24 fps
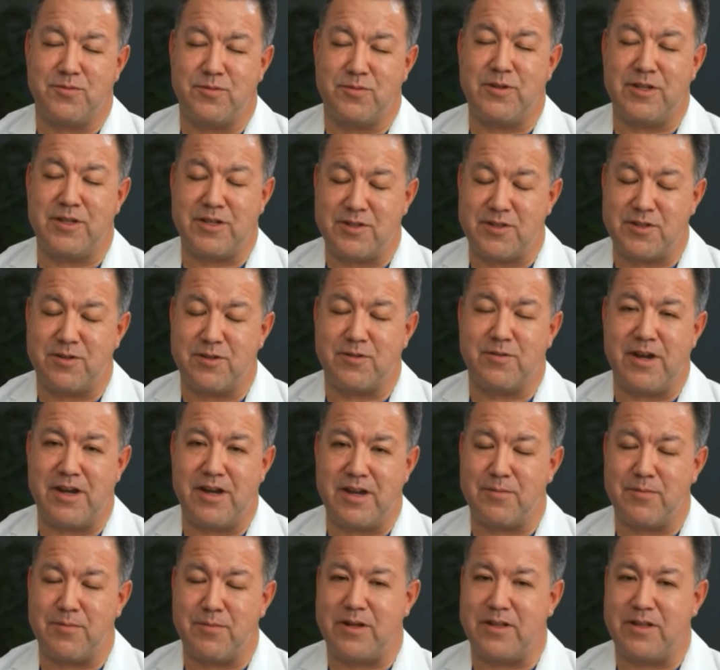really
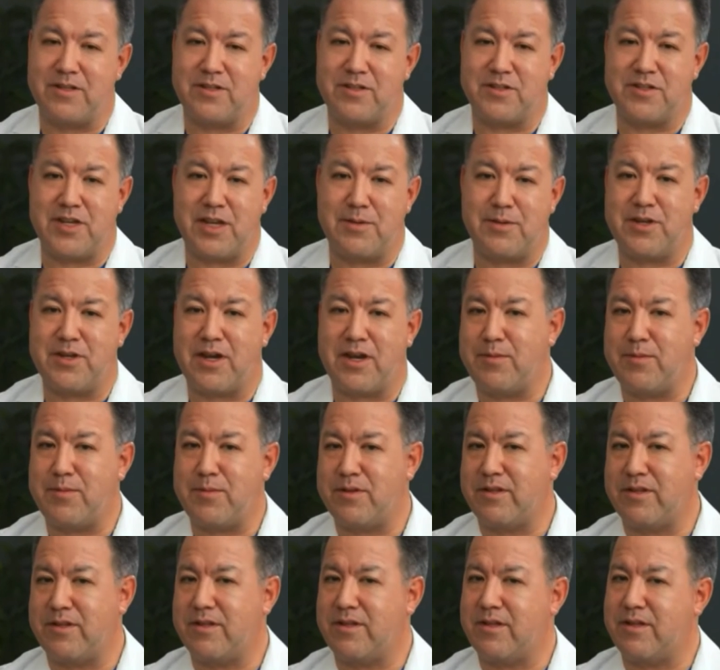exhilarating, but at the same time,
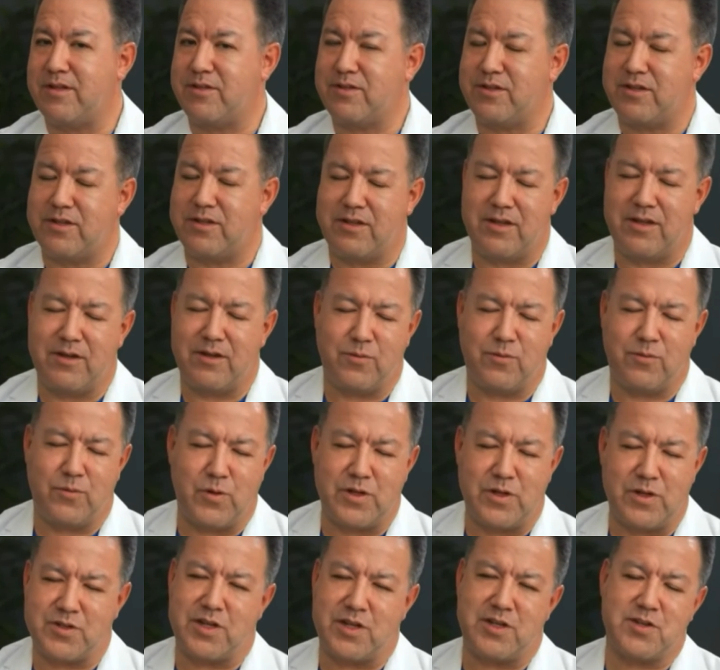it, it,
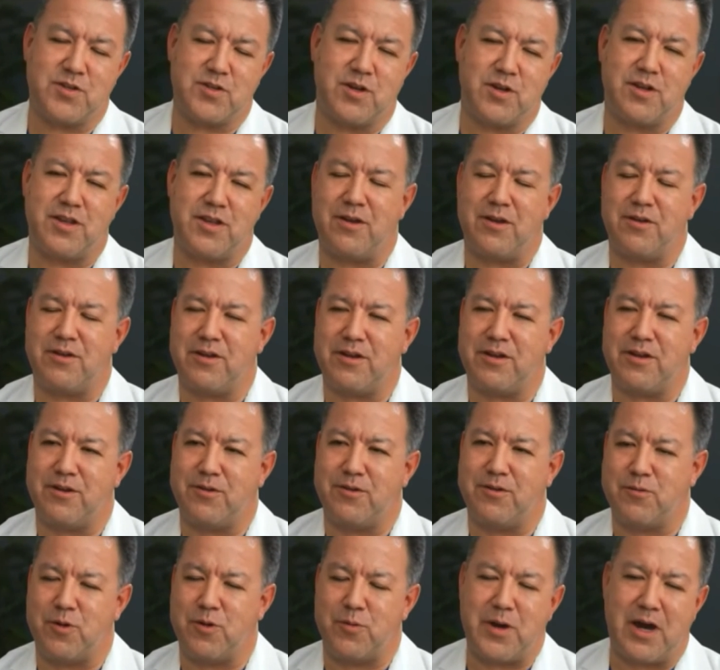once I saw that you
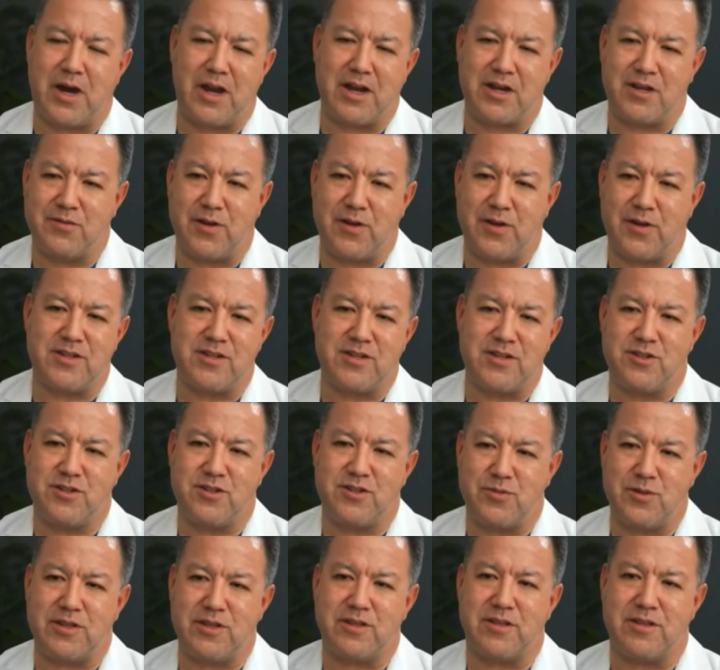know robotic device
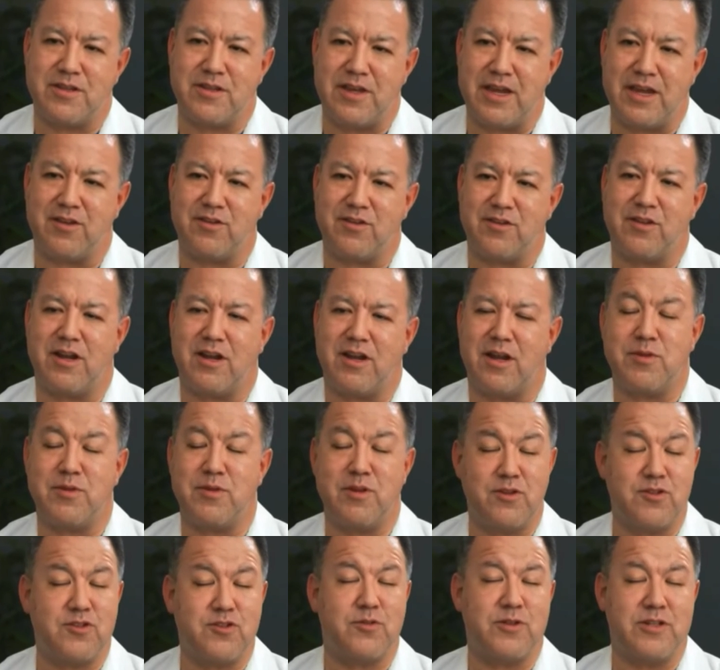doing the things that I'm
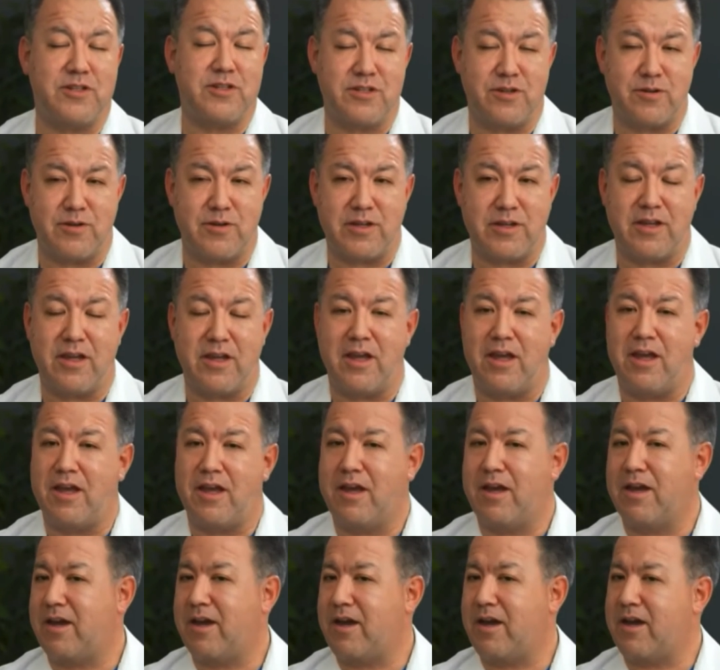used to it doing,
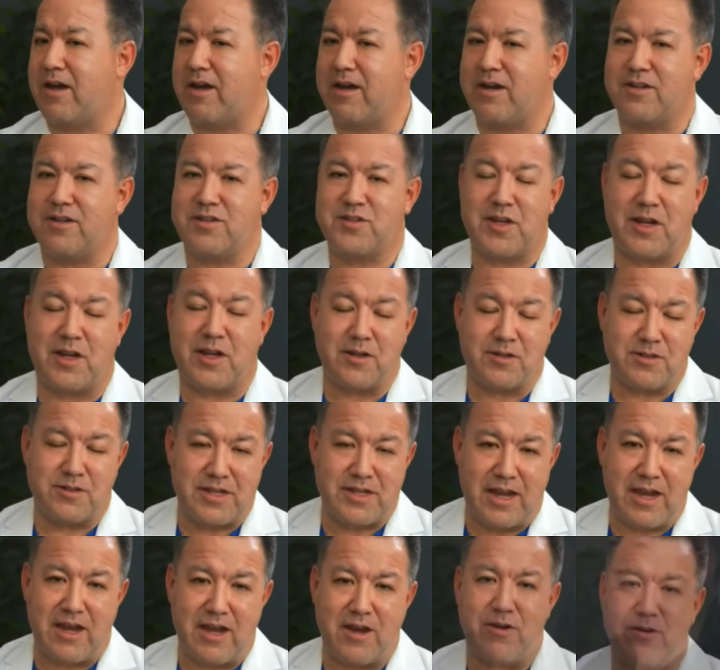uh, settled
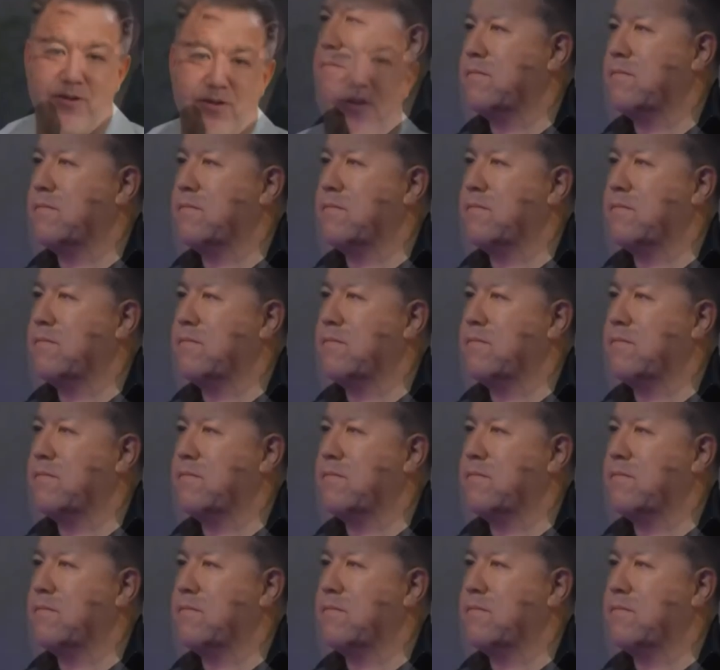down.